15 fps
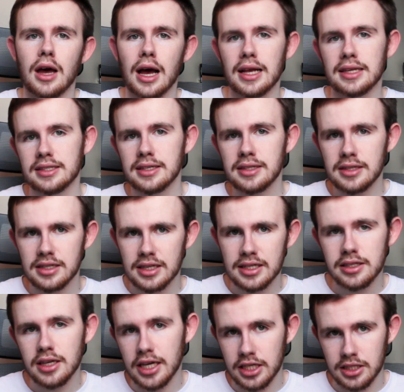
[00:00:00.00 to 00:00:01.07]
And since the
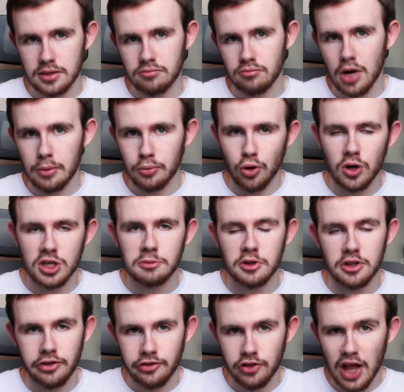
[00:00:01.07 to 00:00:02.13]
disk is
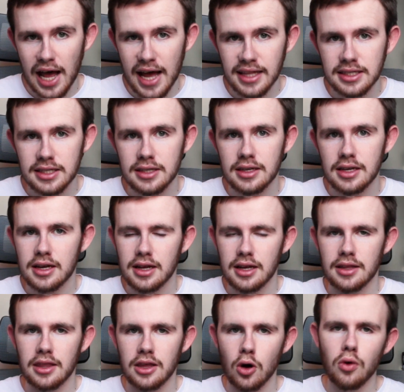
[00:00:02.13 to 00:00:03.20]
approximately flat,
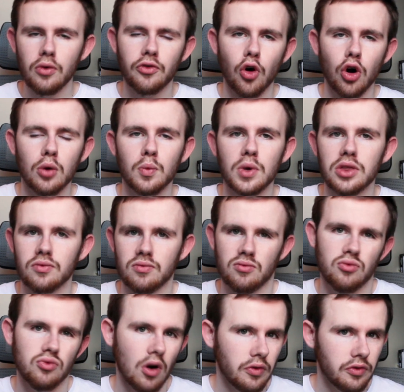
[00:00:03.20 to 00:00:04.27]
they all form with
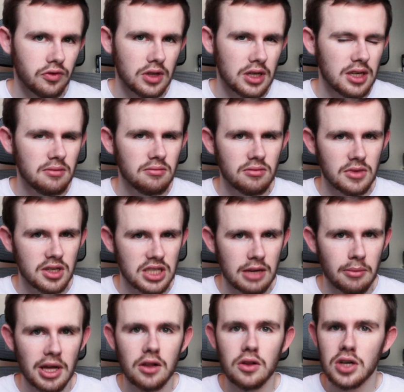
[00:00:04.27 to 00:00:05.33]
roughly the
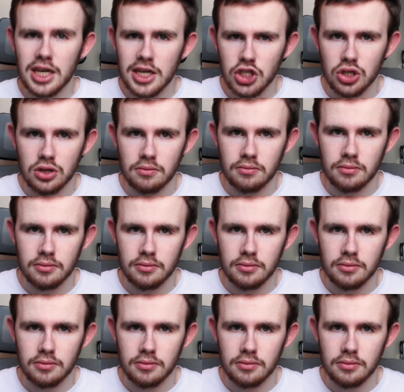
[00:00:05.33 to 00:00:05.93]
same inclination.